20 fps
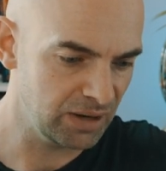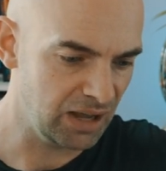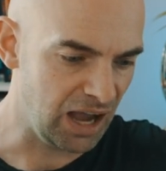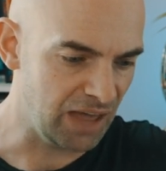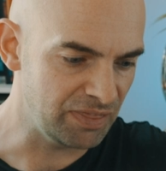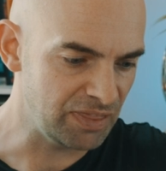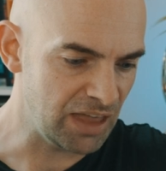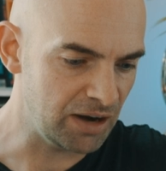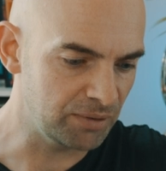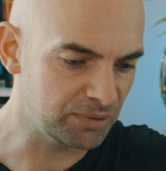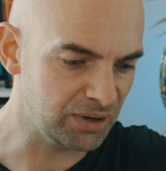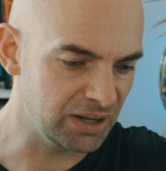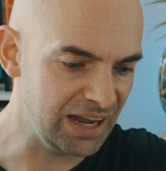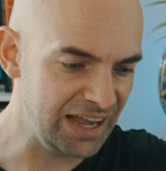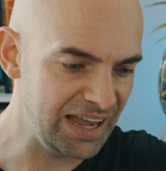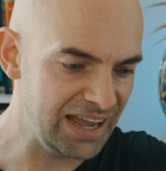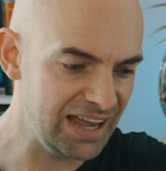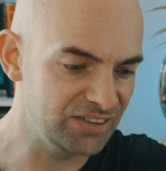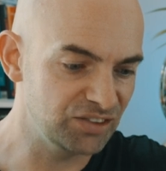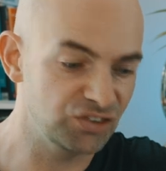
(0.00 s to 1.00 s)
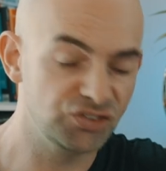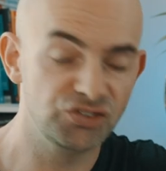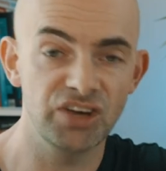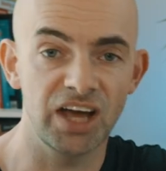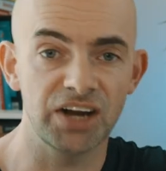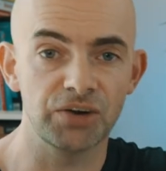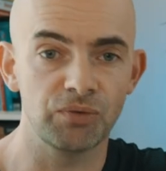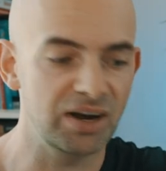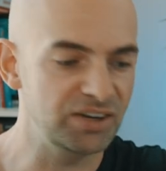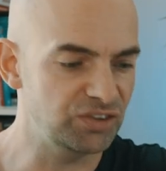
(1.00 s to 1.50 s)
And then I'm gonna hit
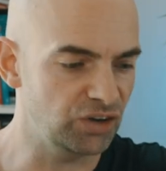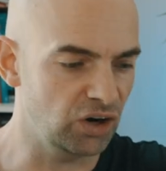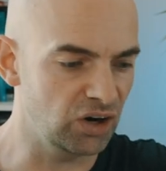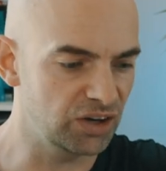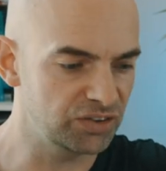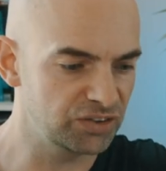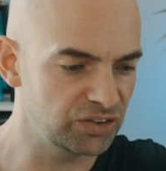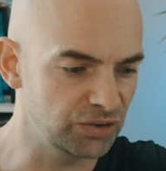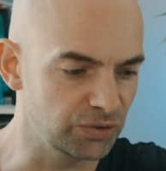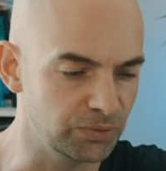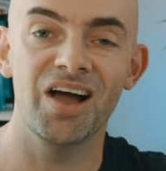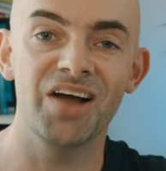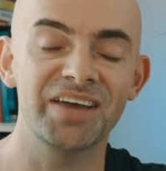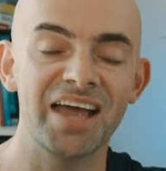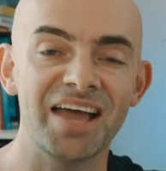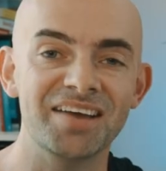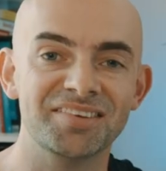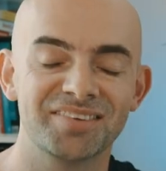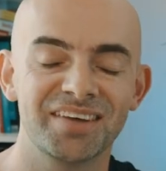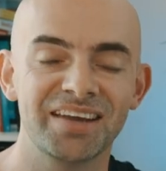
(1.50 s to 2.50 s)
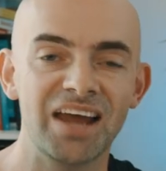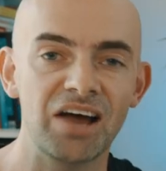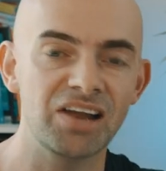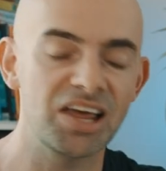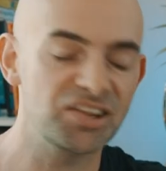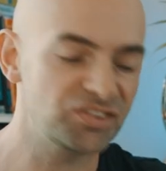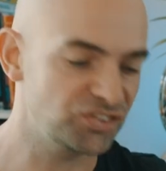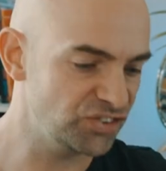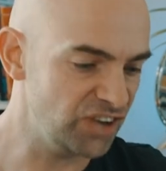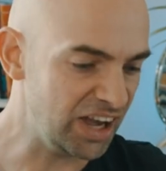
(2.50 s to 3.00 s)
generate article. Okay, so now
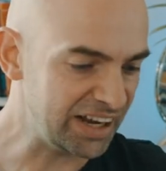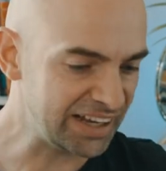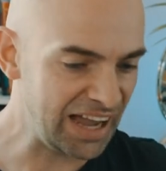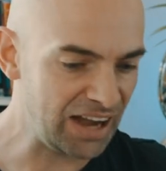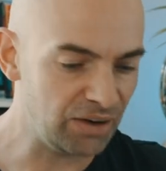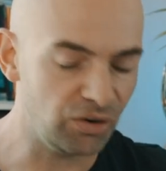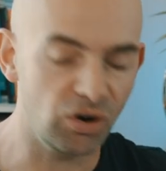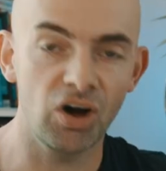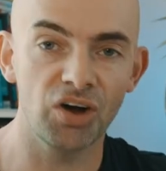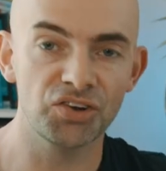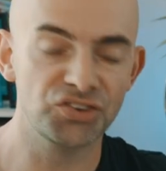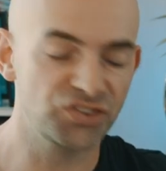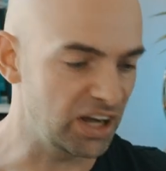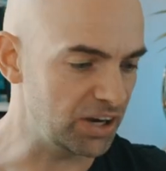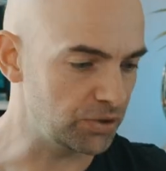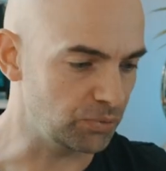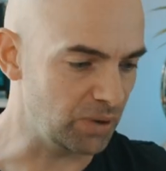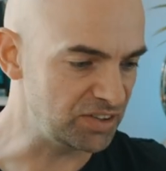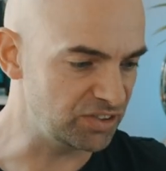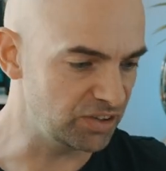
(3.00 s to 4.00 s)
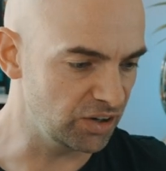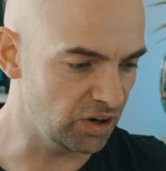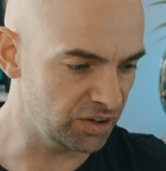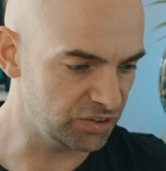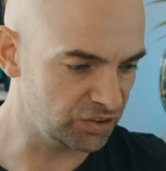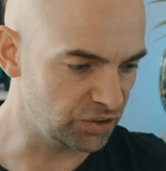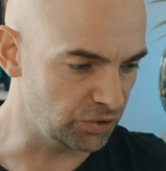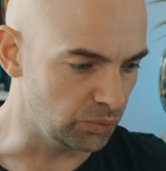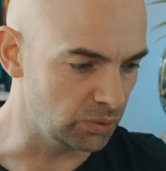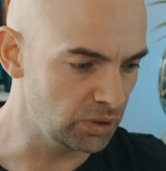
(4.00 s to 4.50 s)
let's check out our generated
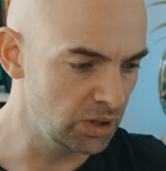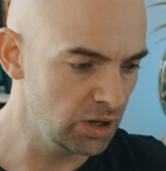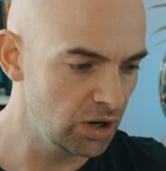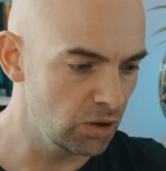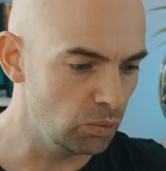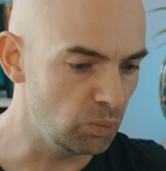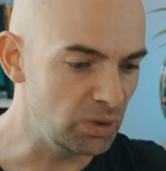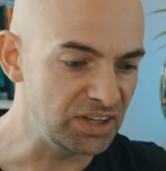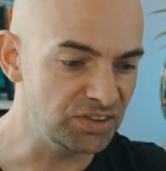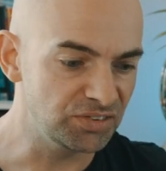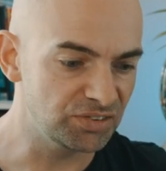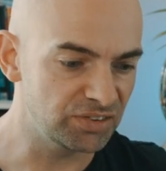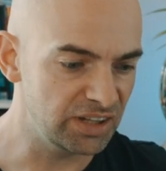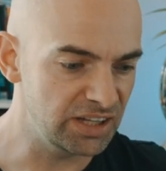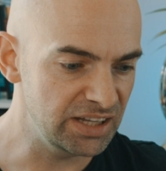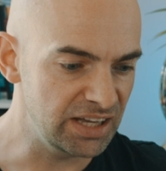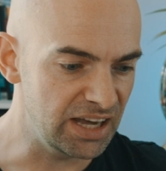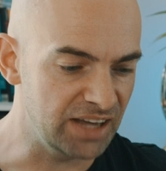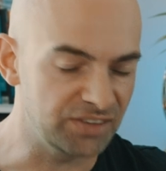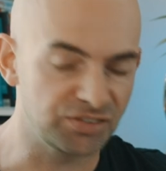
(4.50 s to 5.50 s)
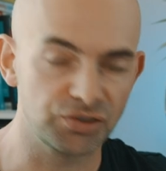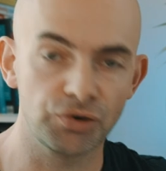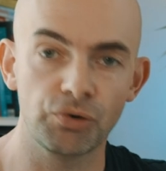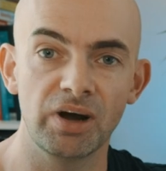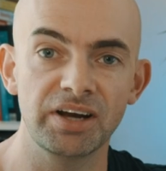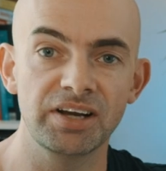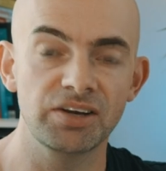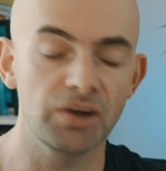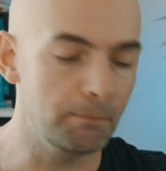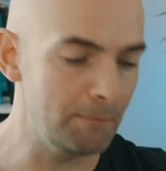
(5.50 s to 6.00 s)
article. We can see it's
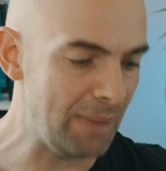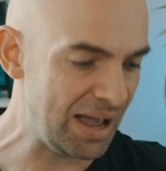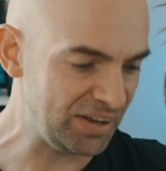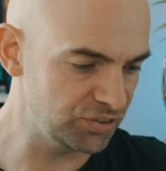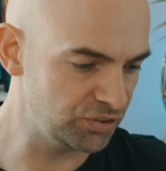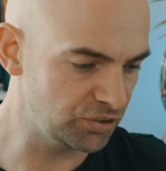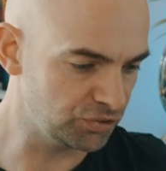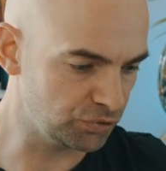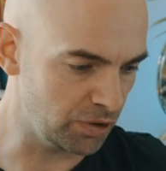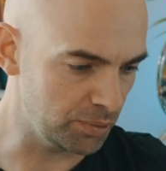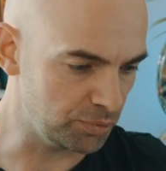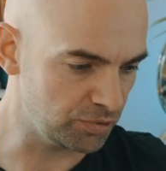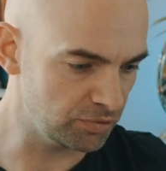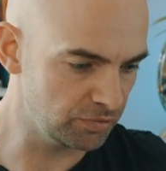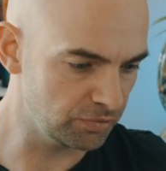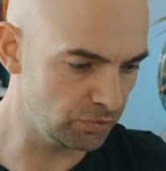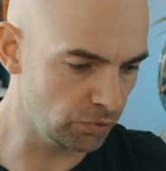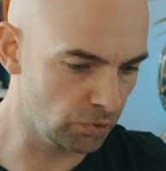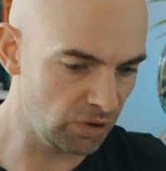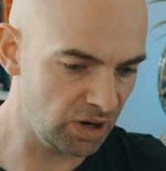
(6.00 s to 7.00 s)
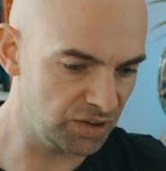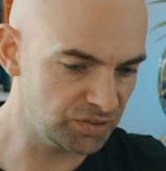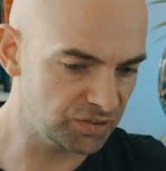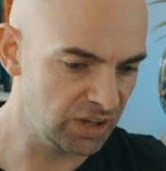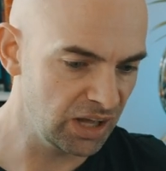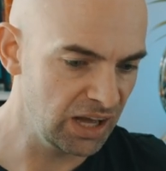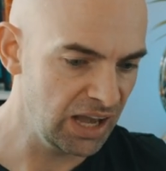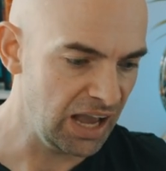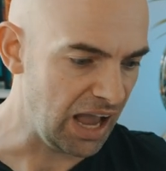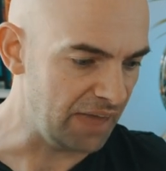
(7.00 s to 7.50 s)
created a meta description for
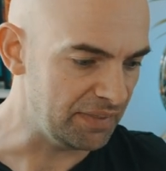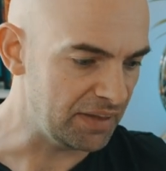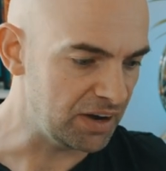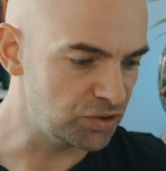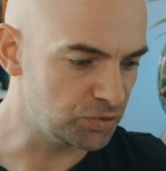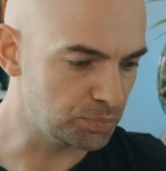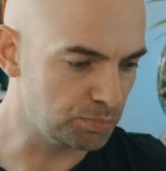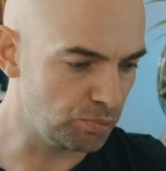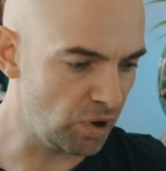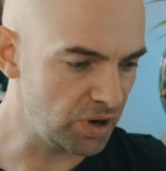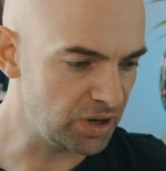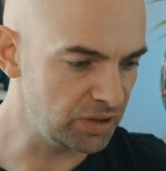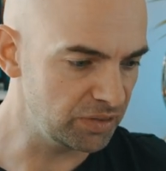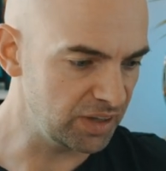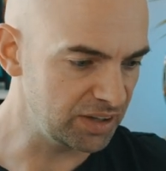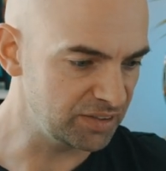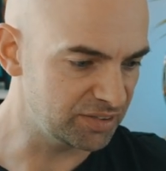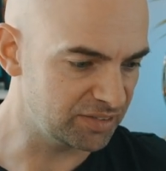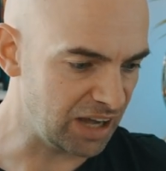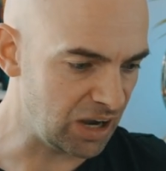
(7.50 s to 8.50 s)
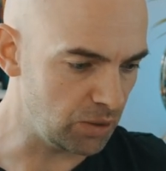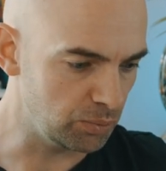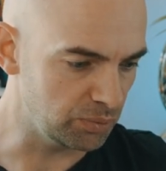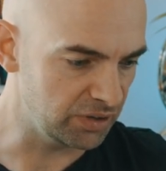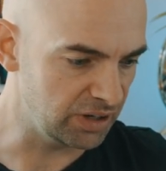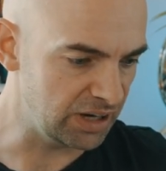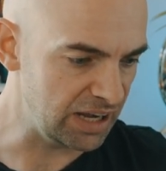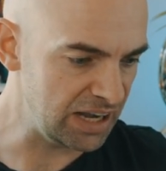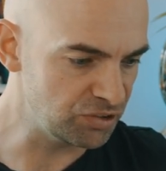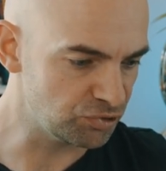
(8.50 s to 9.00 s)
us and then it's broken things down with
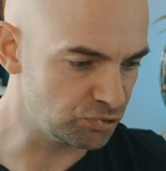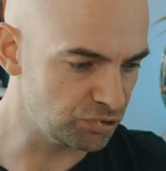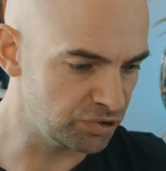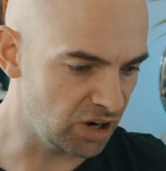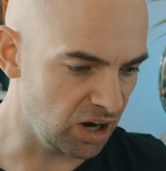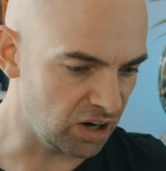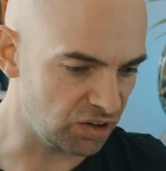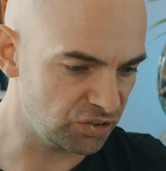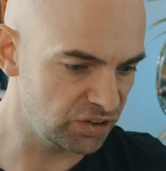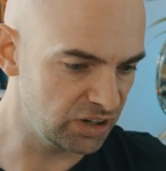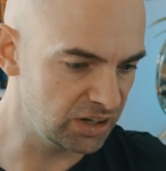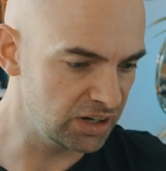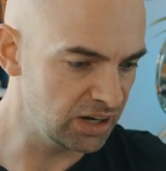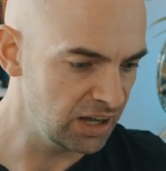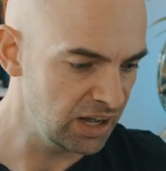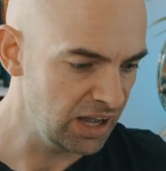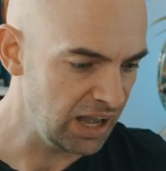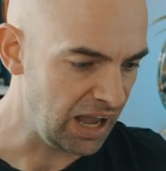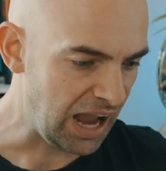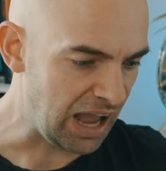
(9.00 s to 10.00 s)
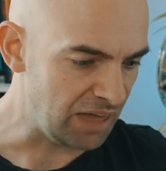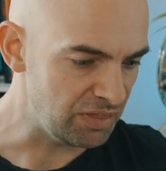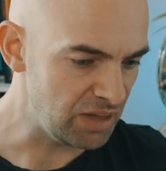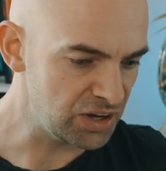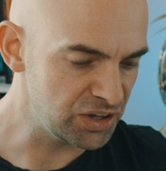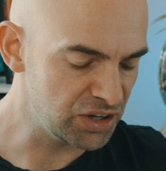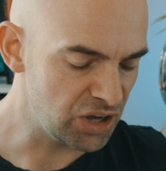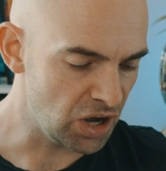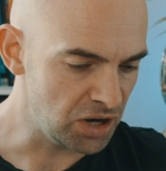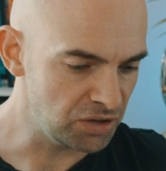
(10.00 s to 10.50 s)
an introduction and
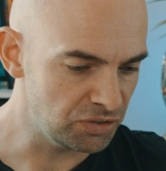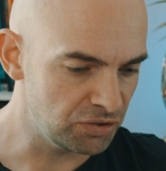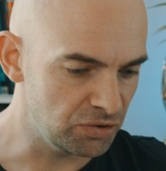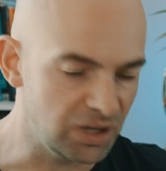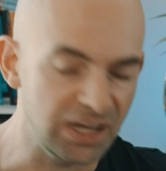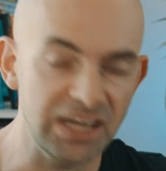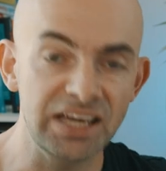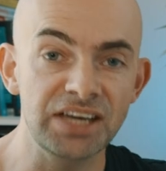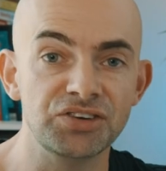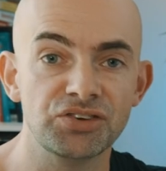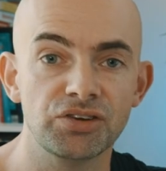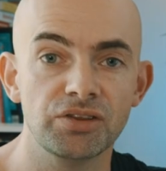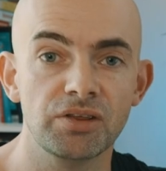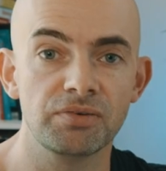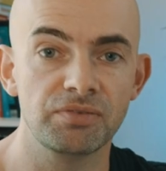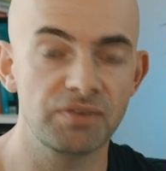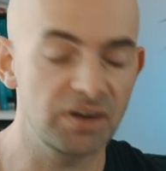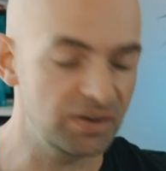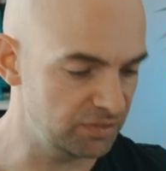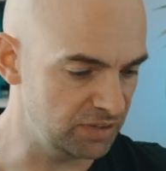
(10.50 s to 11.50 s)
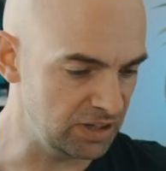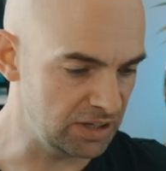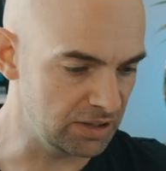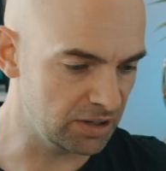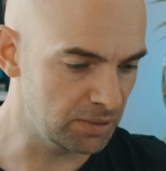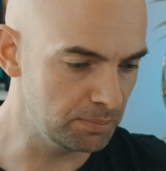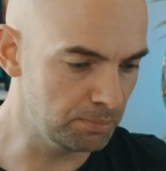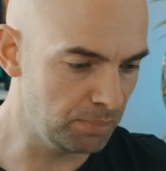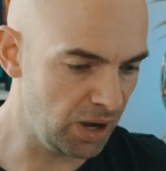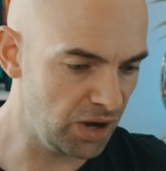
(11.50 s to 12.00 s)
then going through each of the 15
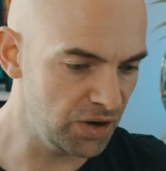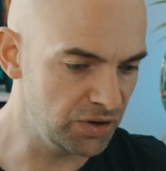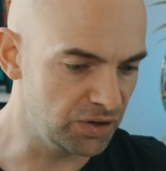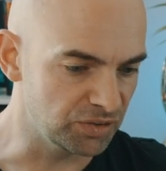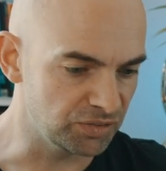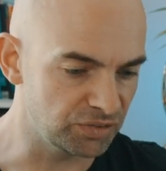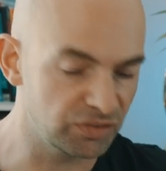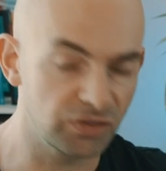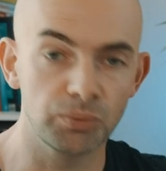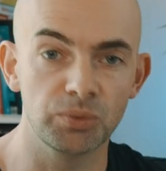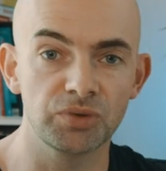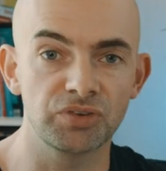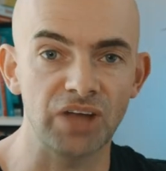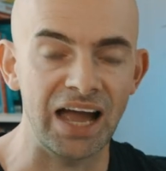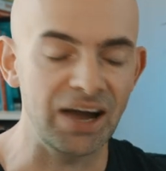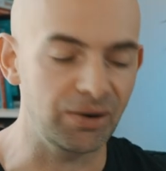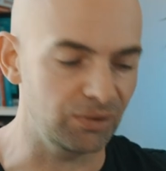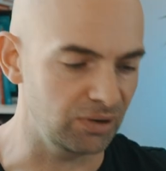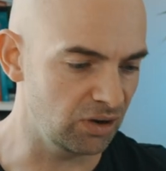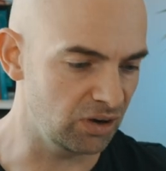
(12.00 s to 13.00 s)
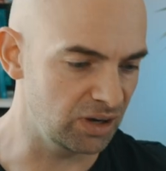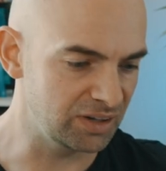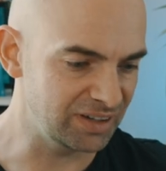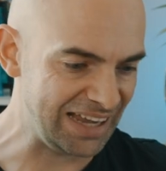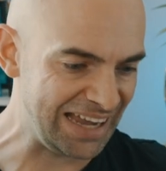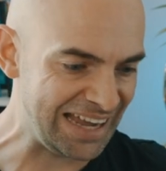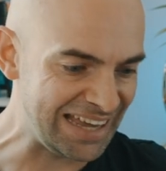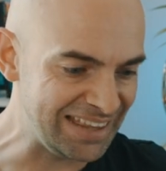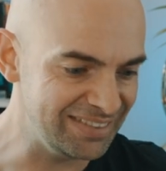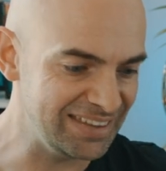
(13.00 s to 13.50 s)
components that was outlined
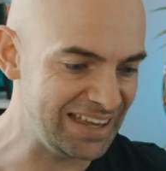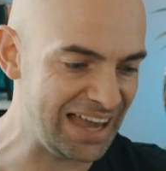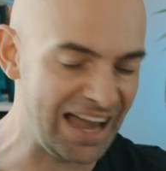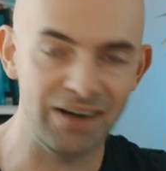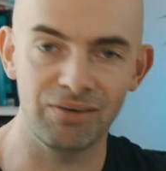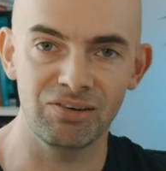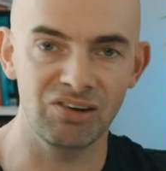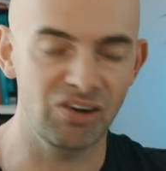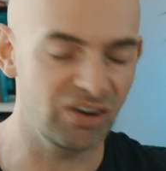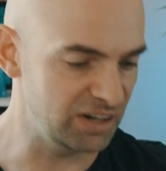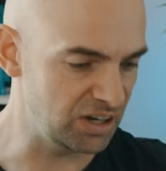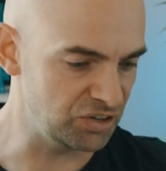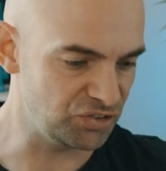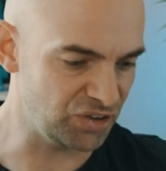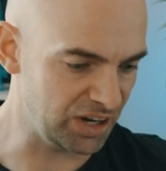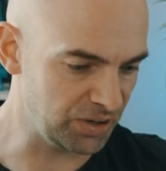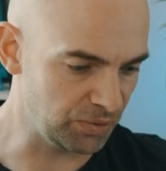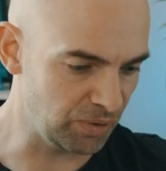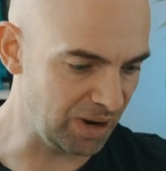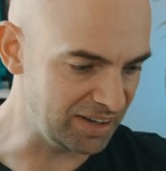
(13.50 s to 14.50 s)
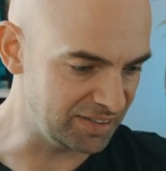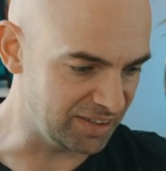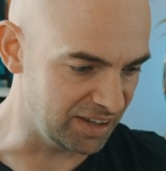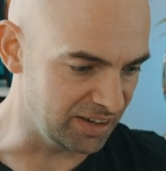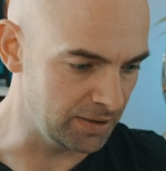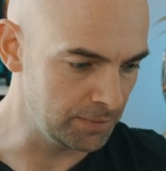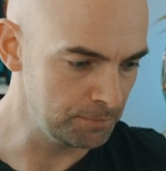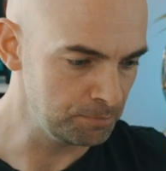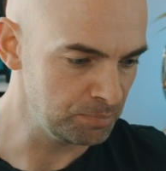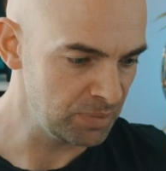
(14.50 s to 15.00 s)
in the outline it generated.